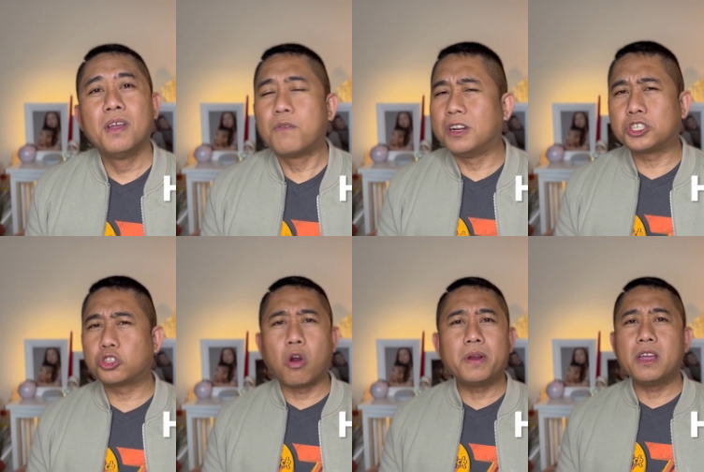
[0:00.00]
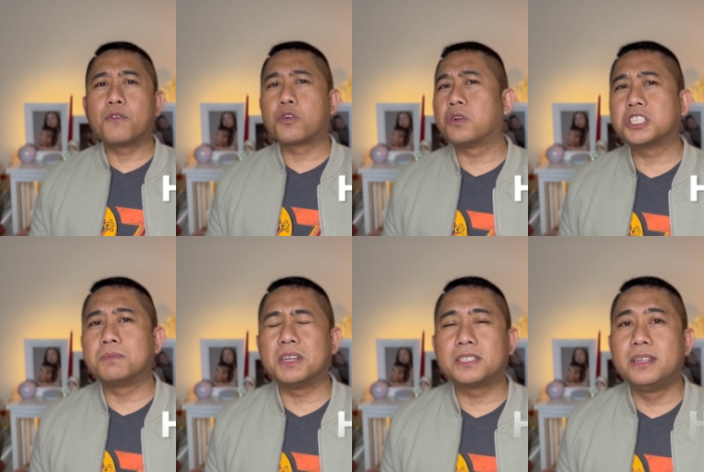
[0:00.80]
For the story of
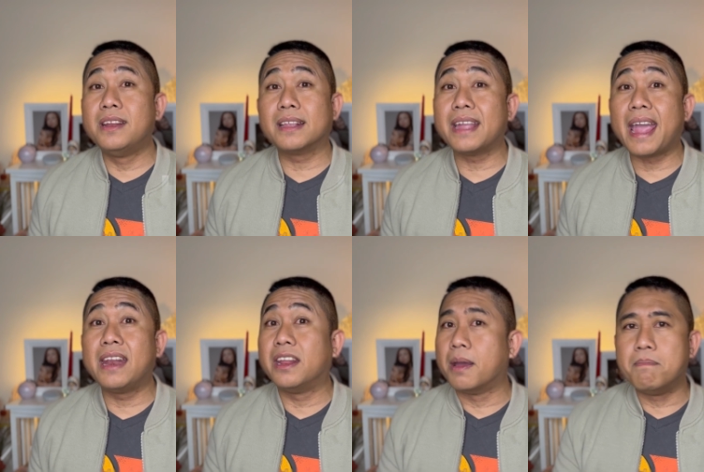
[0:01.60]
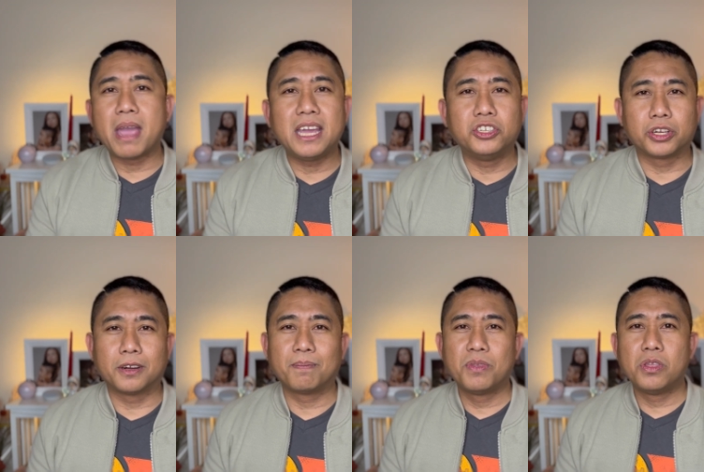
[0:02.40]
Christmas did not end in a
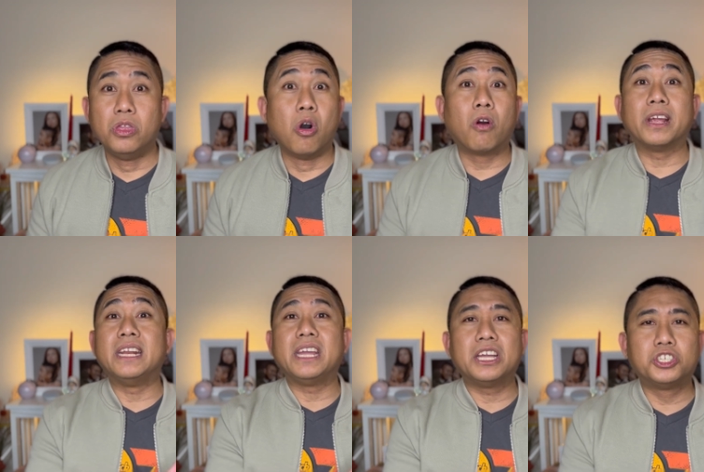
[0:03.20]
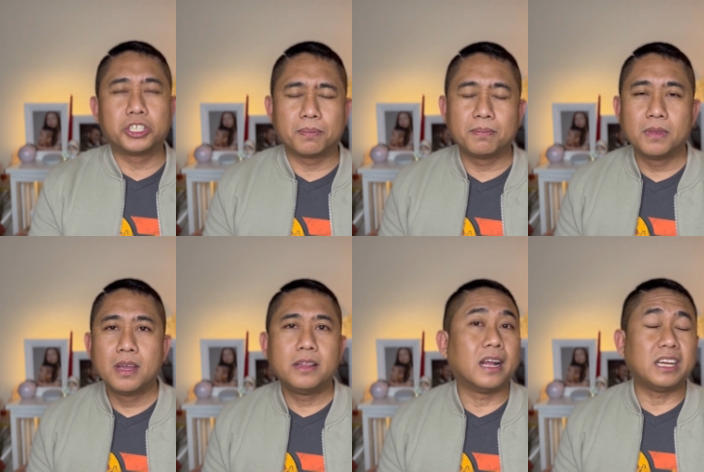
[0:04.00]
manger, nor in Egypt,
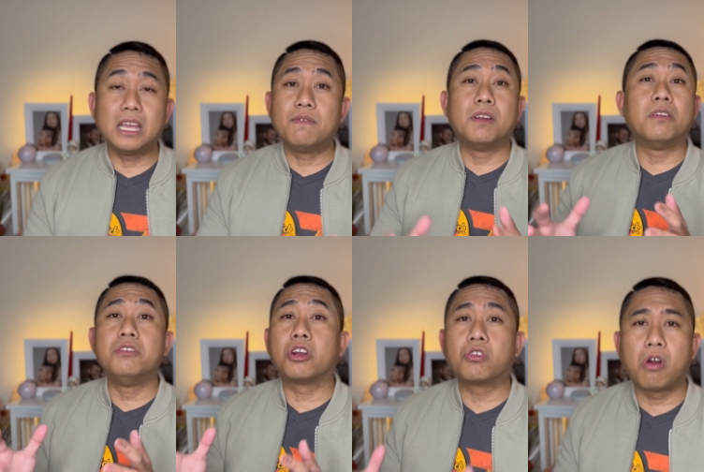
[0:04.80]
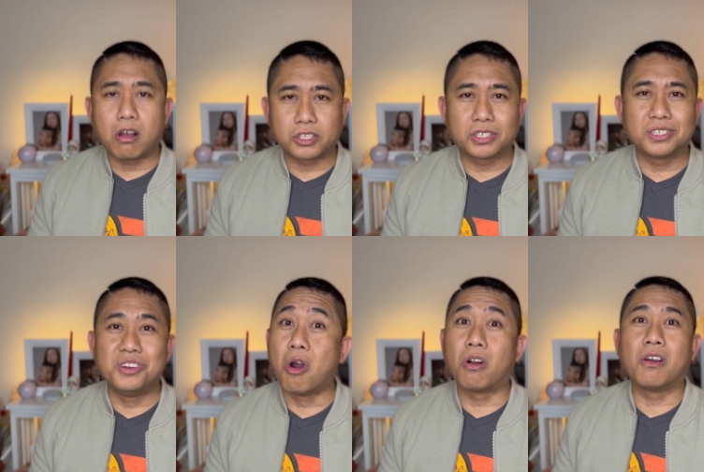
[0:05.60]
not even on the cross,
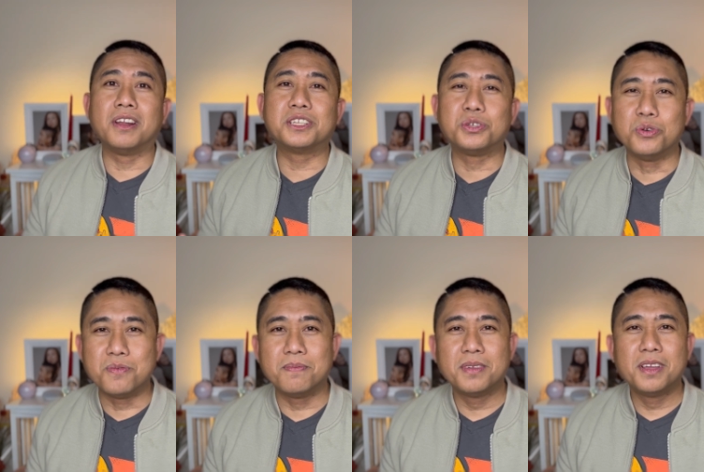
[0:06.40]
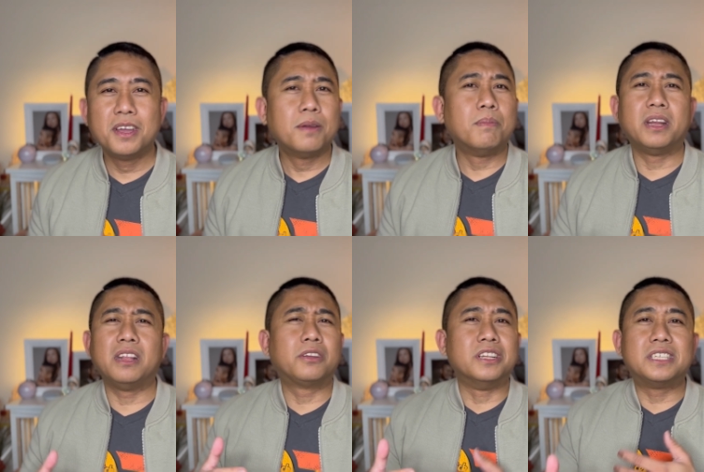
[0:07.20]
nor on a tomb, but
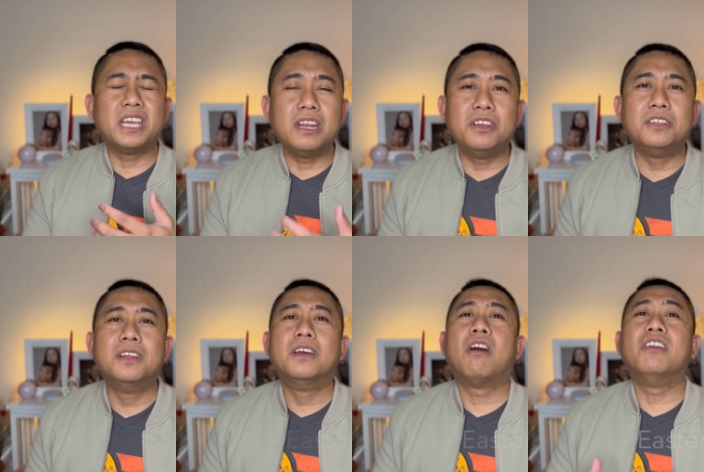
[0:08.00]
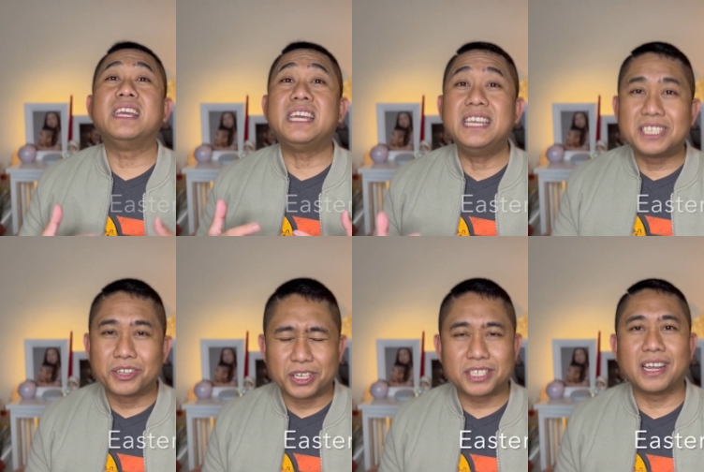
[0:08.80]
it continued on
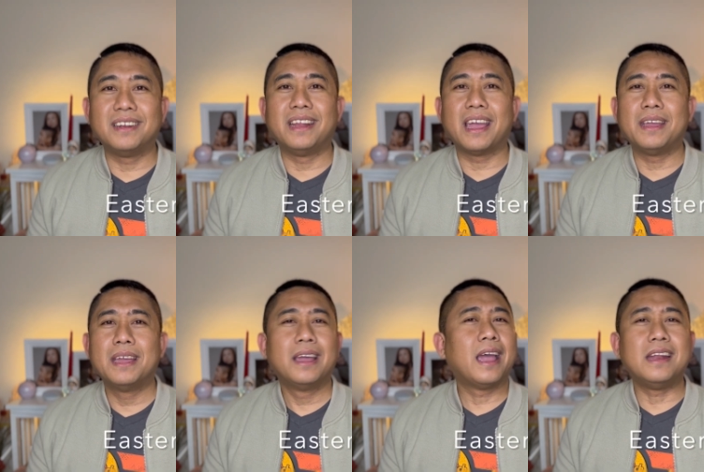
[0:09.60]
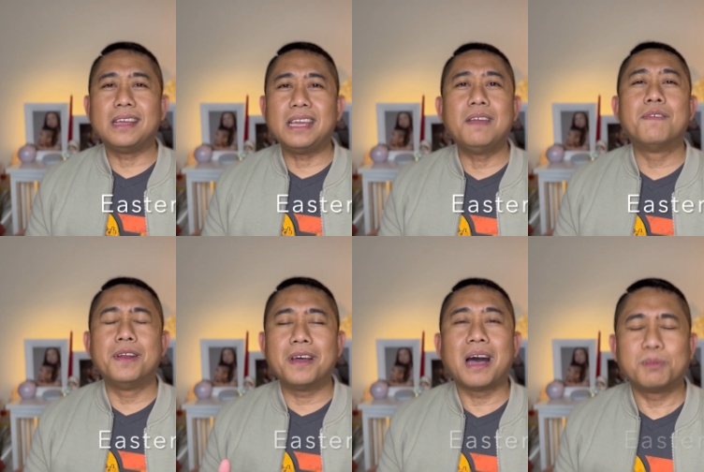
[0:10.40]
Easter Sunday and
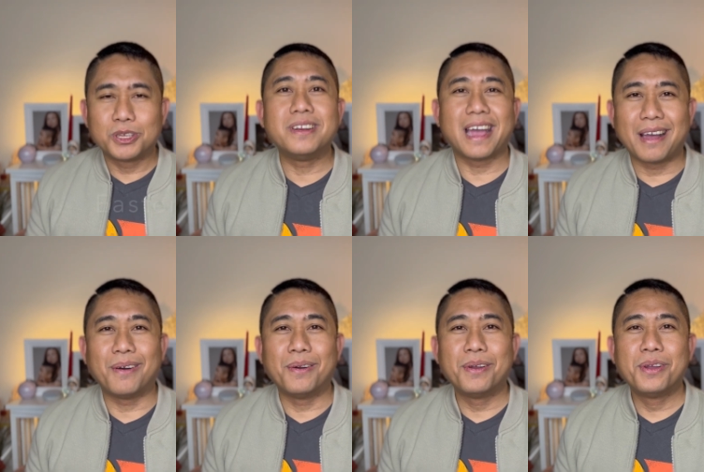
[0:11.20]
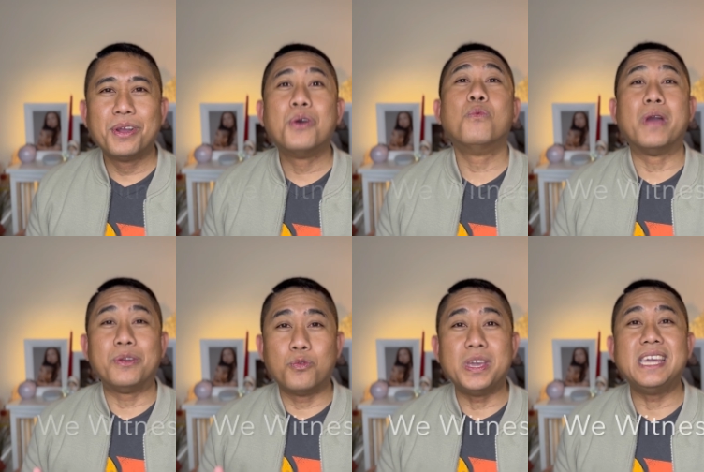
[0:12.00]
even up to now
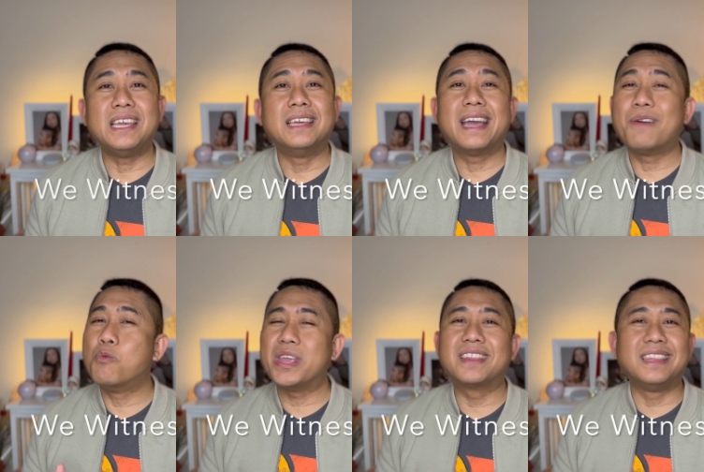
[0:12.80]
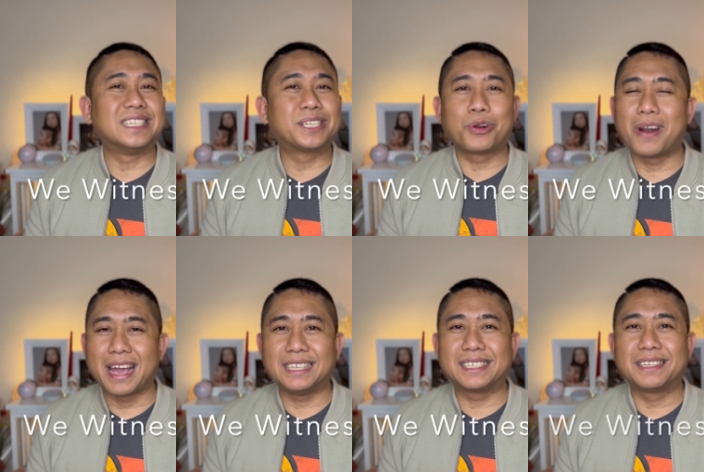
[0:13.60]
when we witness
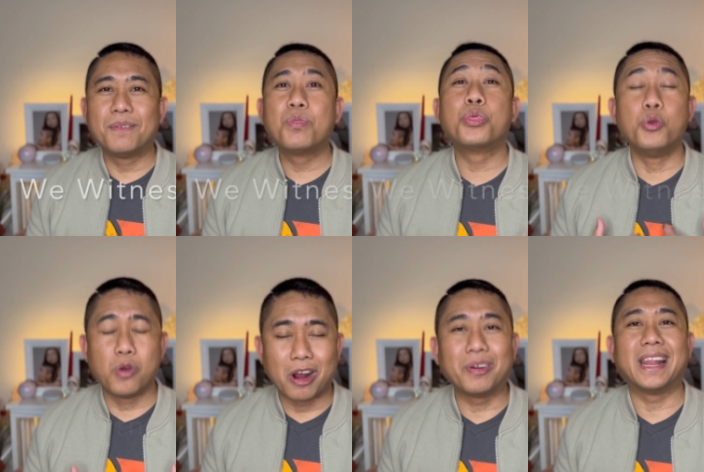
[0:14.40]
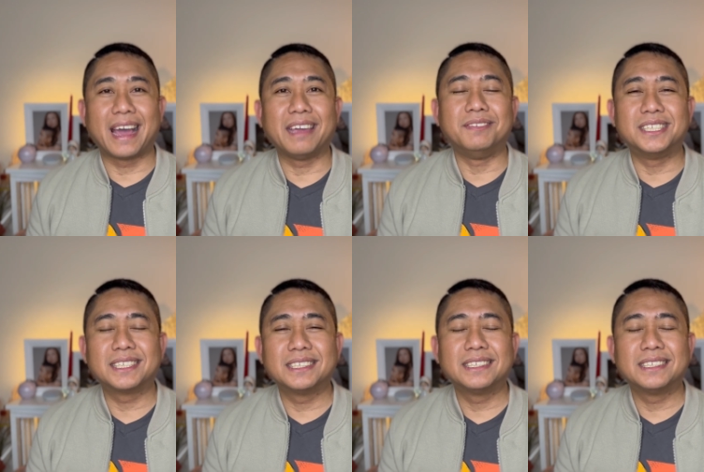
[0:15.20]
Christ through our lives.